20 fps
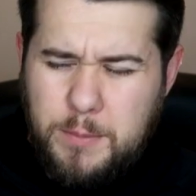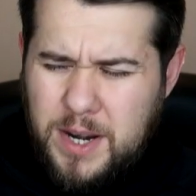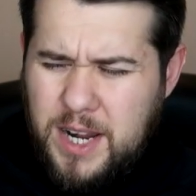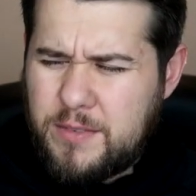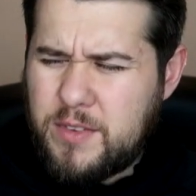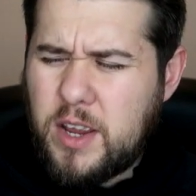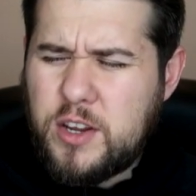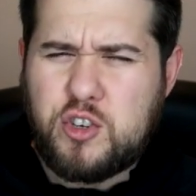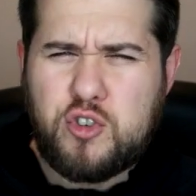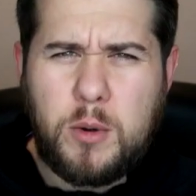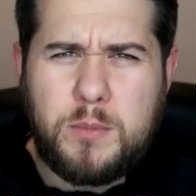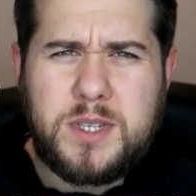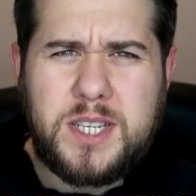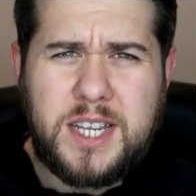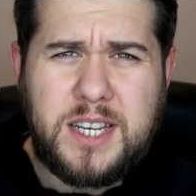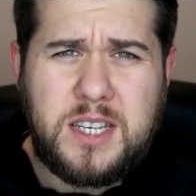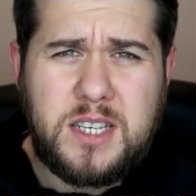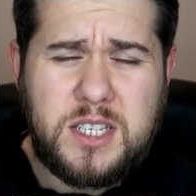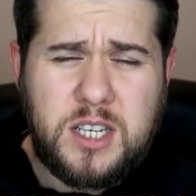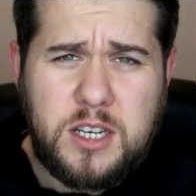I believe they dropped
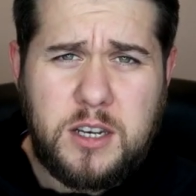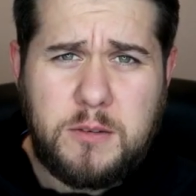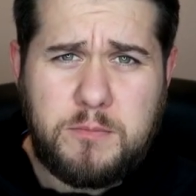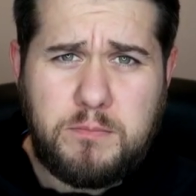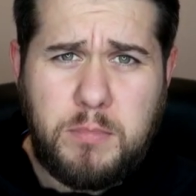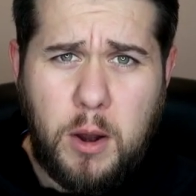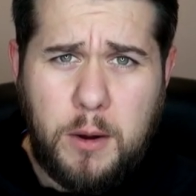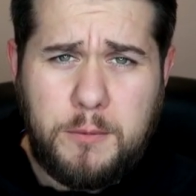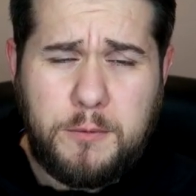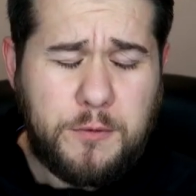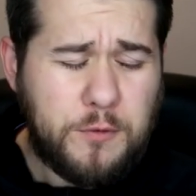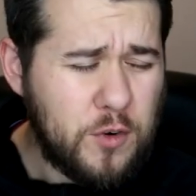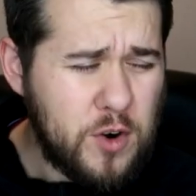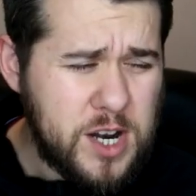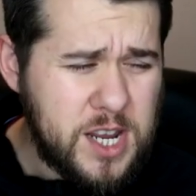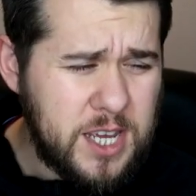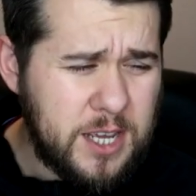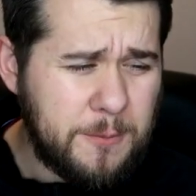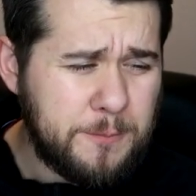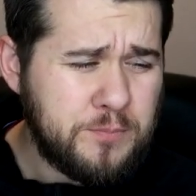into the bottom
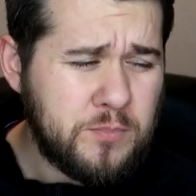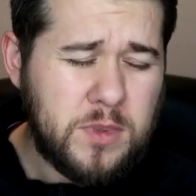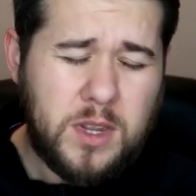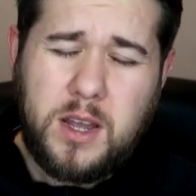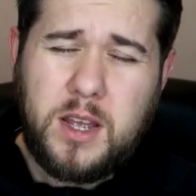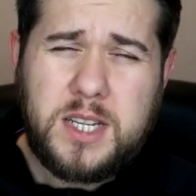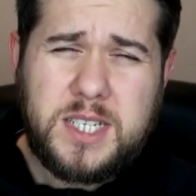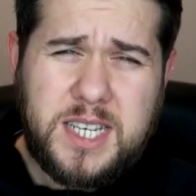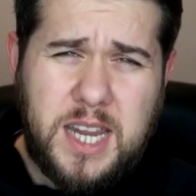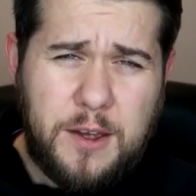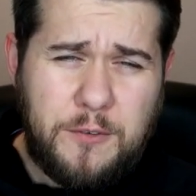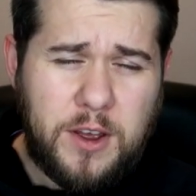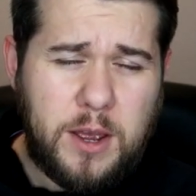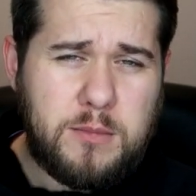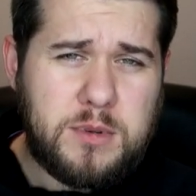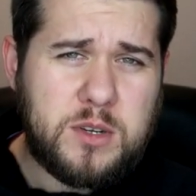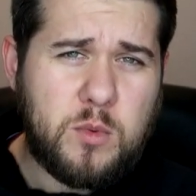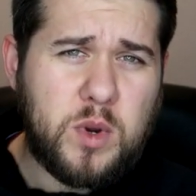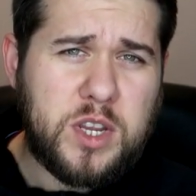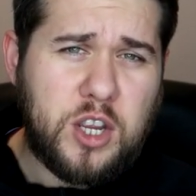three.
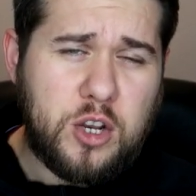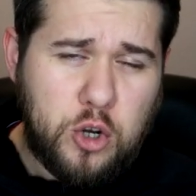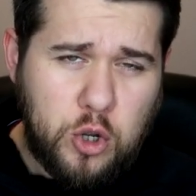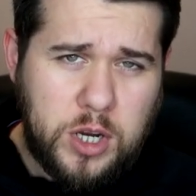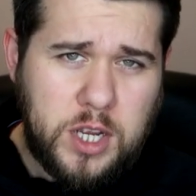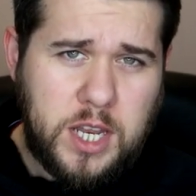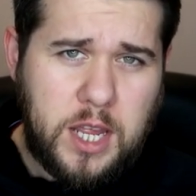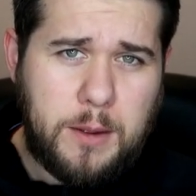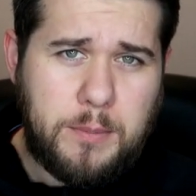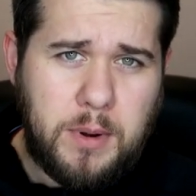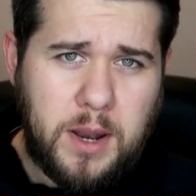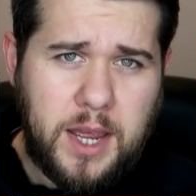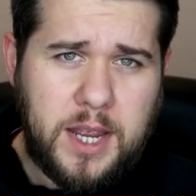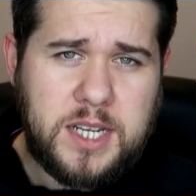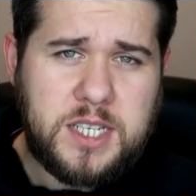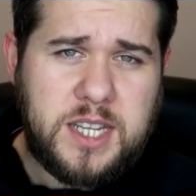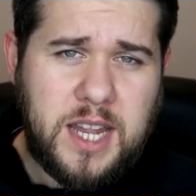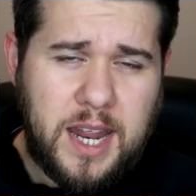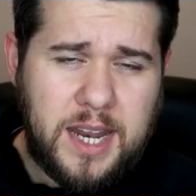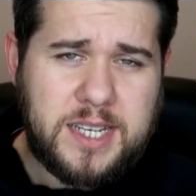Southampton, when you look at their
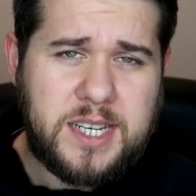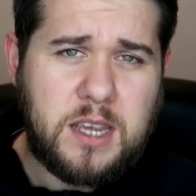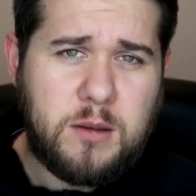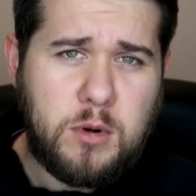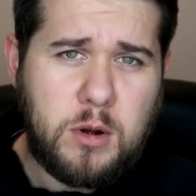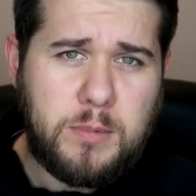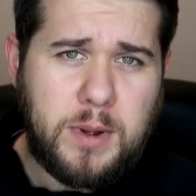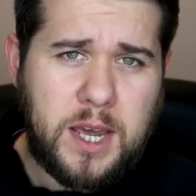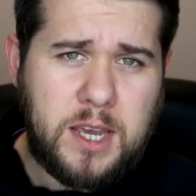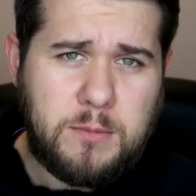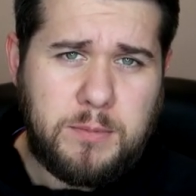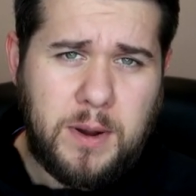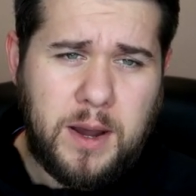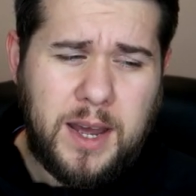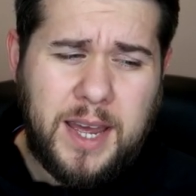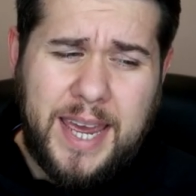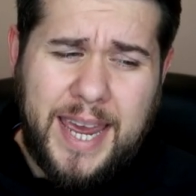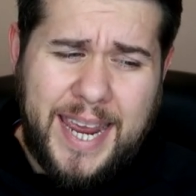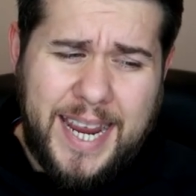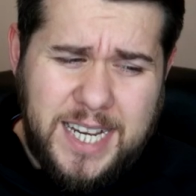players, that team on
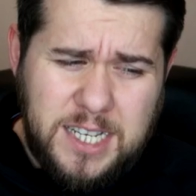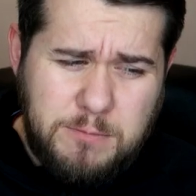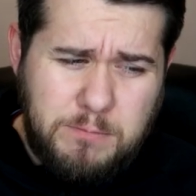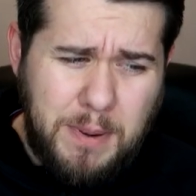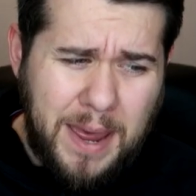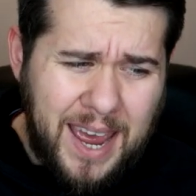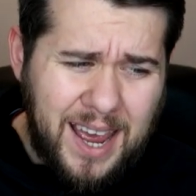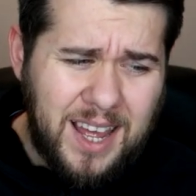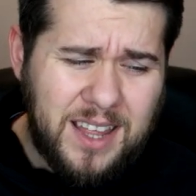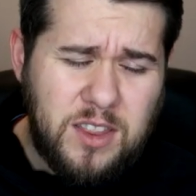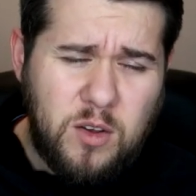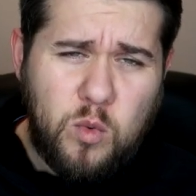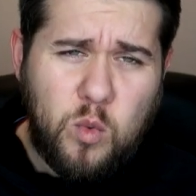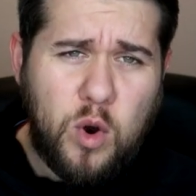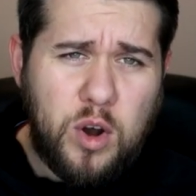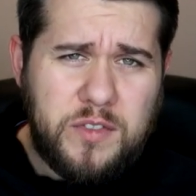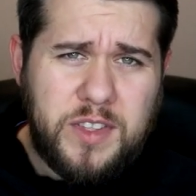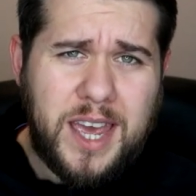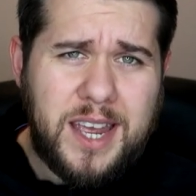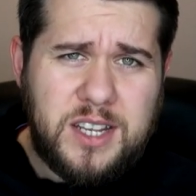paper, it's better than
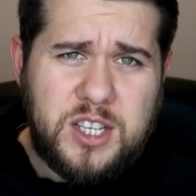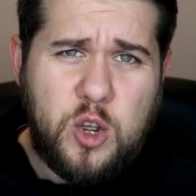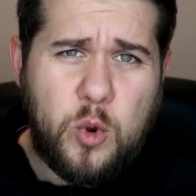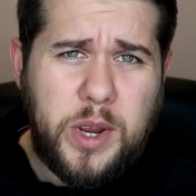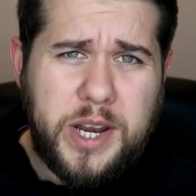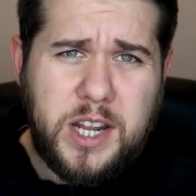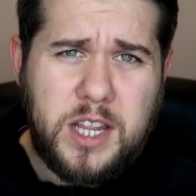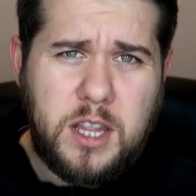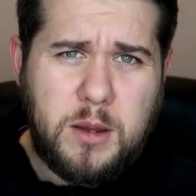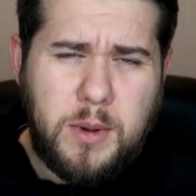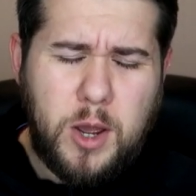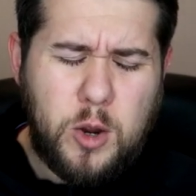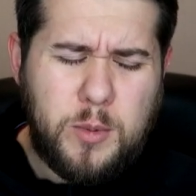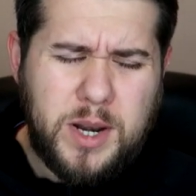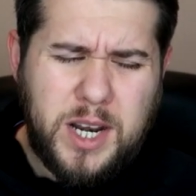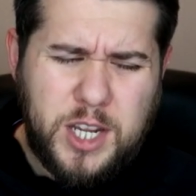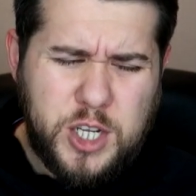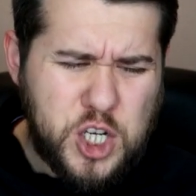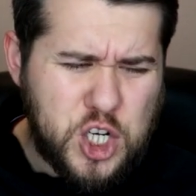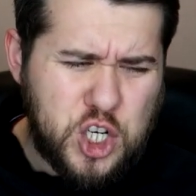what they're doing at the
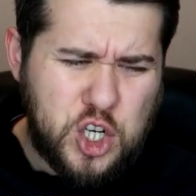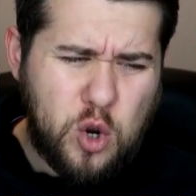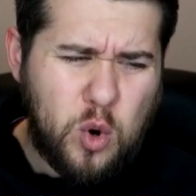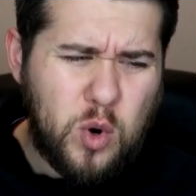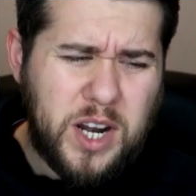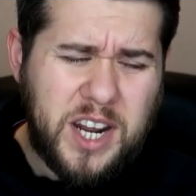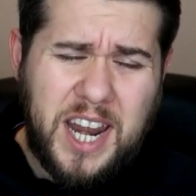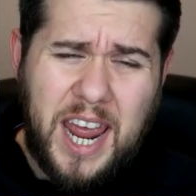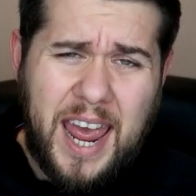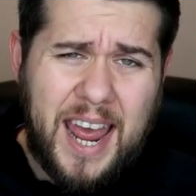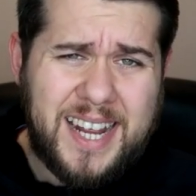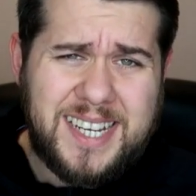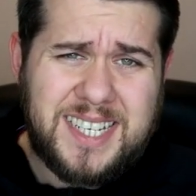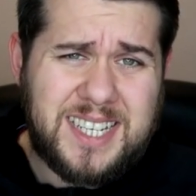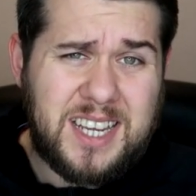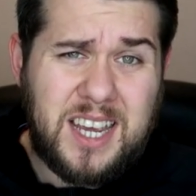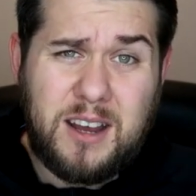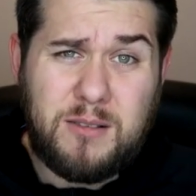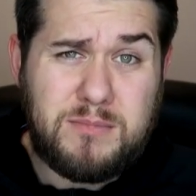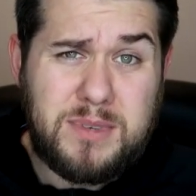moment. And surely that has
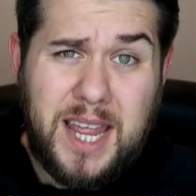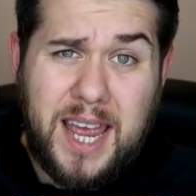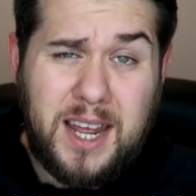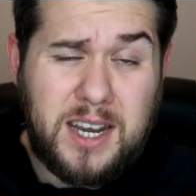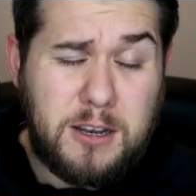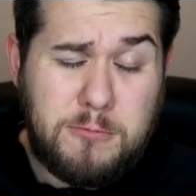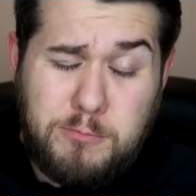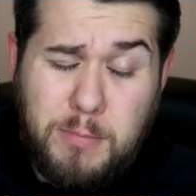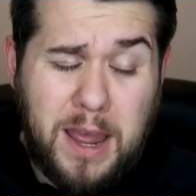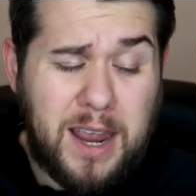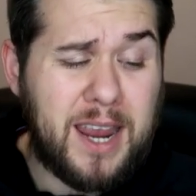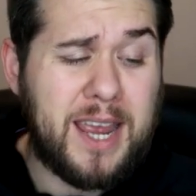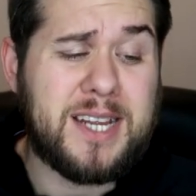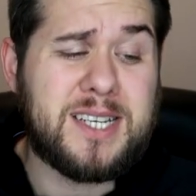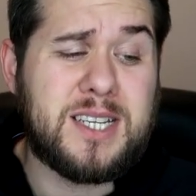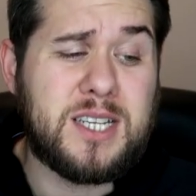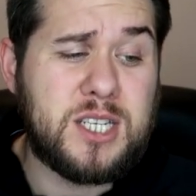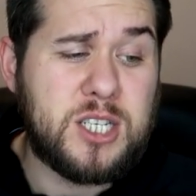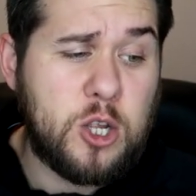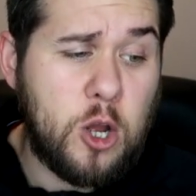to come down. The buck
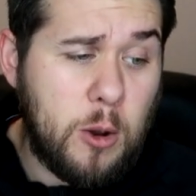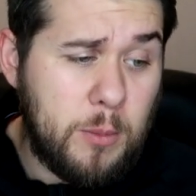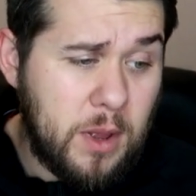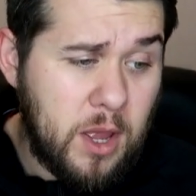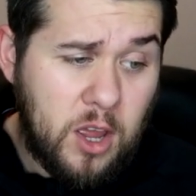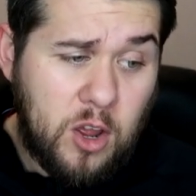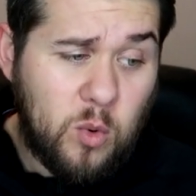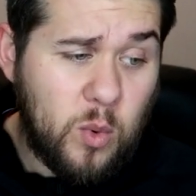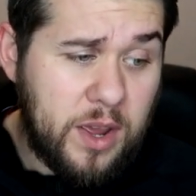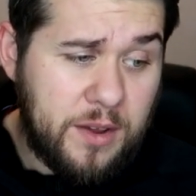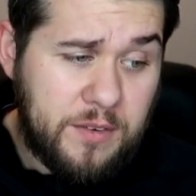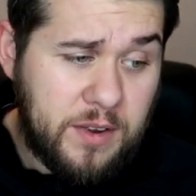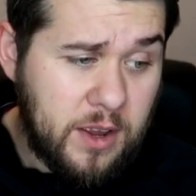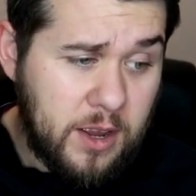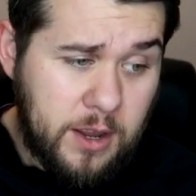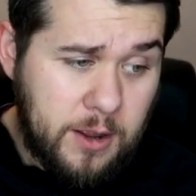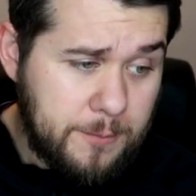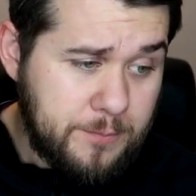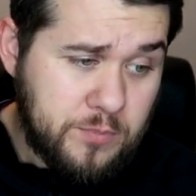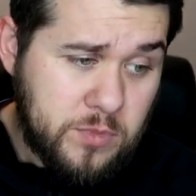has to stop with
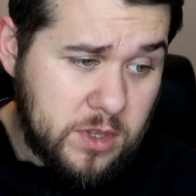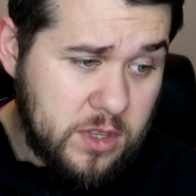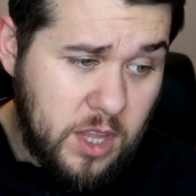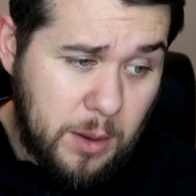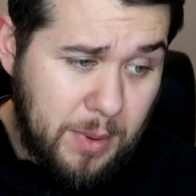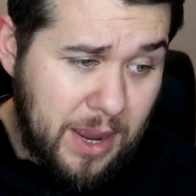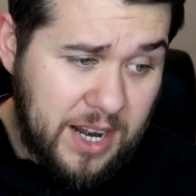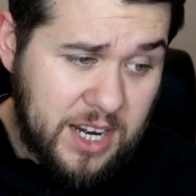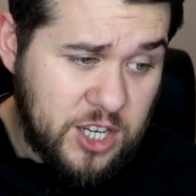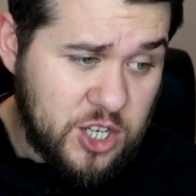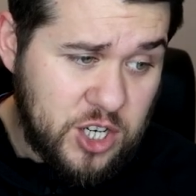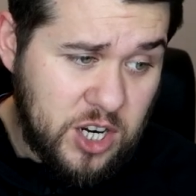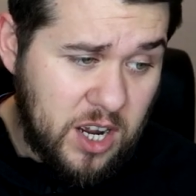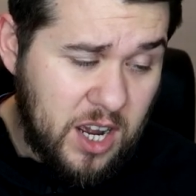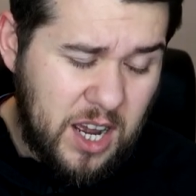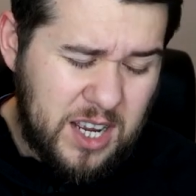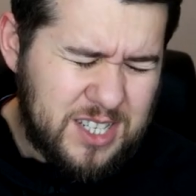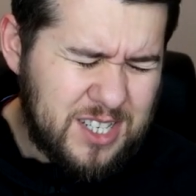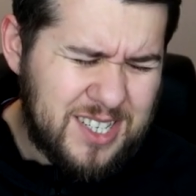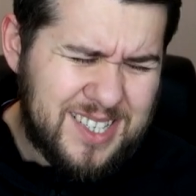the
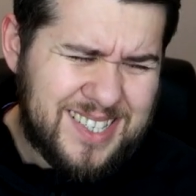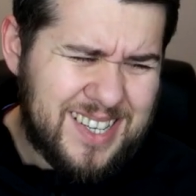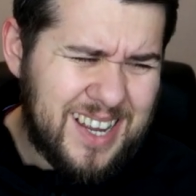manager.